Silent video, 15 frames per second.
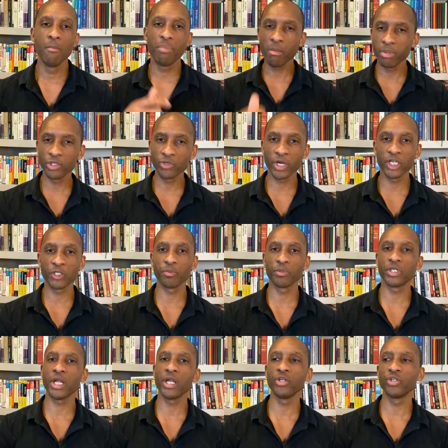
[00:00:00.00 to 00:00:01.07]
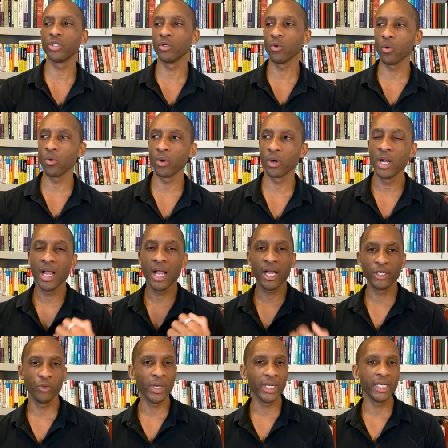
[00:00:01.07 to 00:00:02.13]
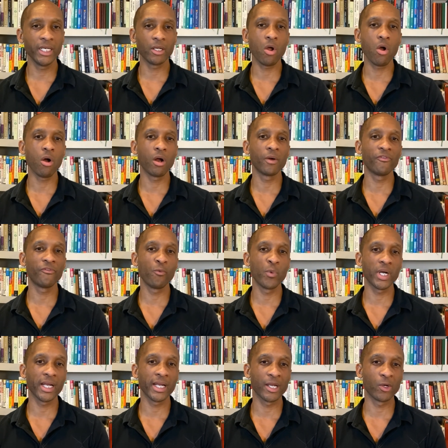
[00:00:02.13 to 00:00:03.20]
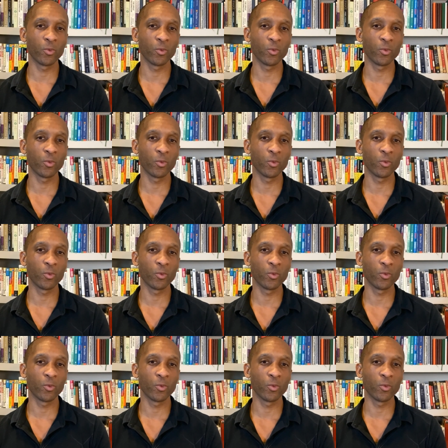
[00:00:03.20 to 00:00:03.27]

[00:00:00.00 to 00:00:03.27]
public transportation or how do I need a car when I get